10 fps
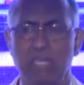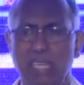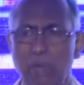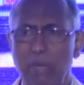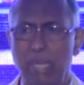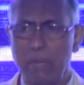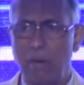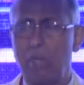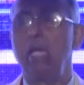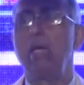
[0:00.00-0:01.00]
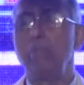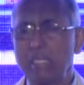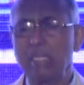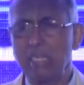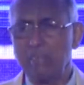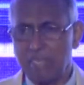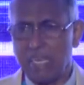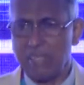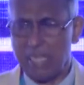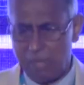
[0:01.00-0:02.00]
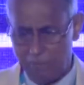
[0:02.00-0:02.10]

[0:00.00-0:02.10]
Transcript: complain about, breathing difficulty they complain